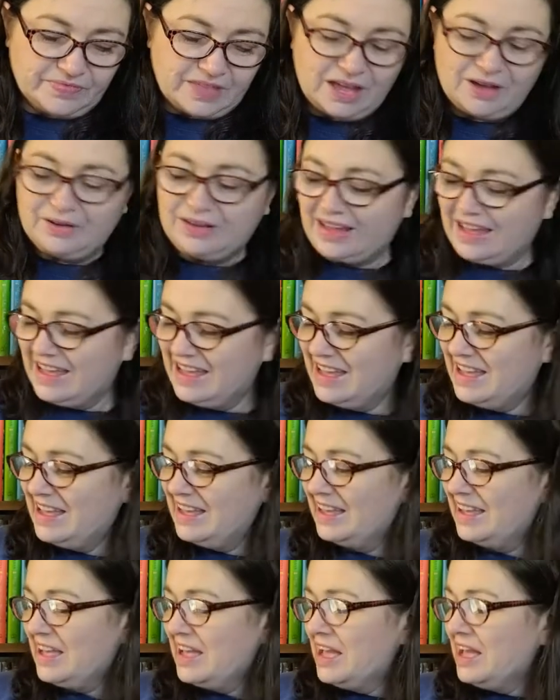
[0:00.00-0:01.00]

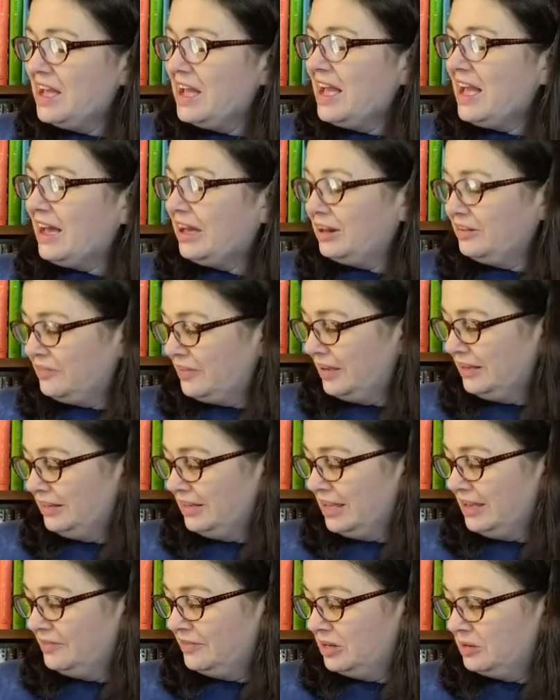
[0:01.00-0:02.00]
Okay, How to Find
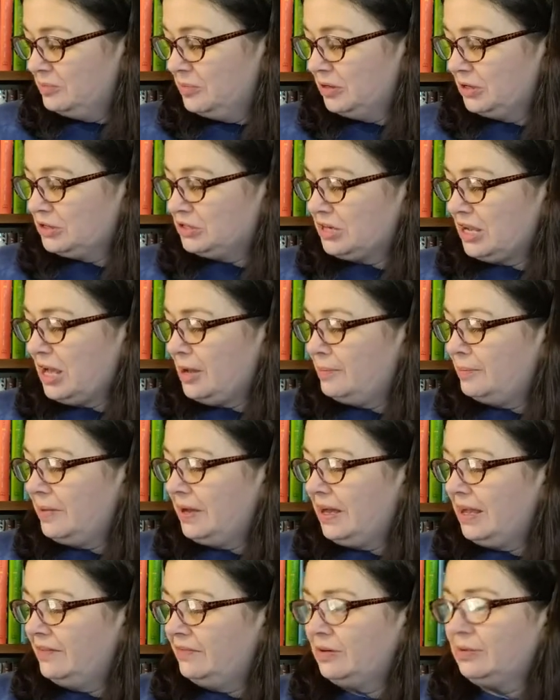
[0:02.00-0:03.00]
Love in a Bookshop
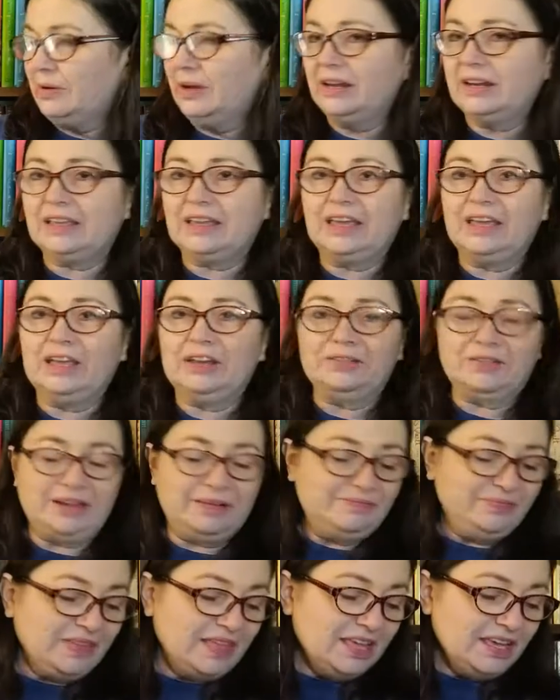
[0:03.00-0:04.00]
by Veronica
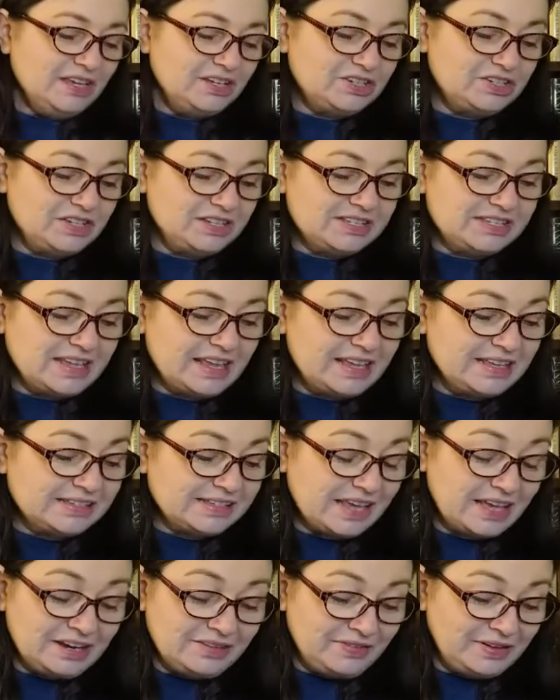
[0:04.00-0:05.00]
Henry. She
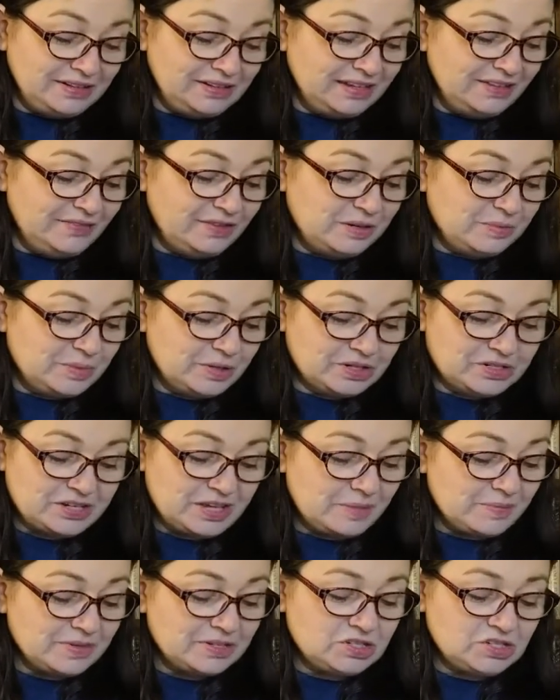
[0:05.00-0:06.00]
says, How to Find Love in a
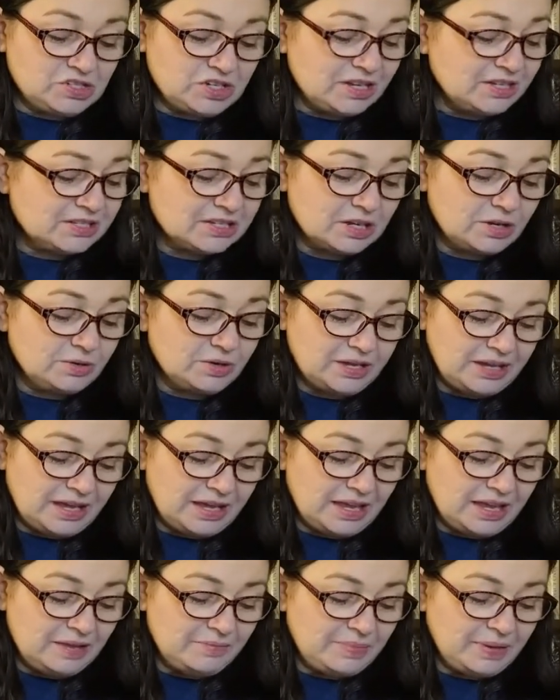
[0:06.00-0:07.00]
Bookshop is just okay,